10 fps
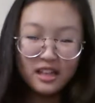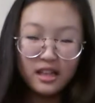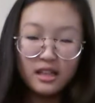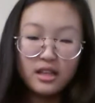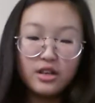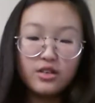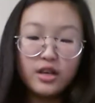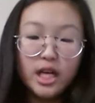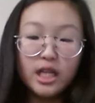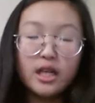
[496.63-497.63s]
And there you
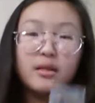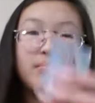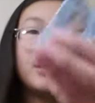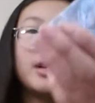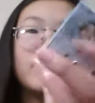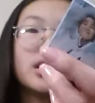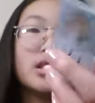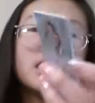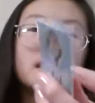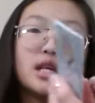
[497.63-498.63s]
got it. Perfectly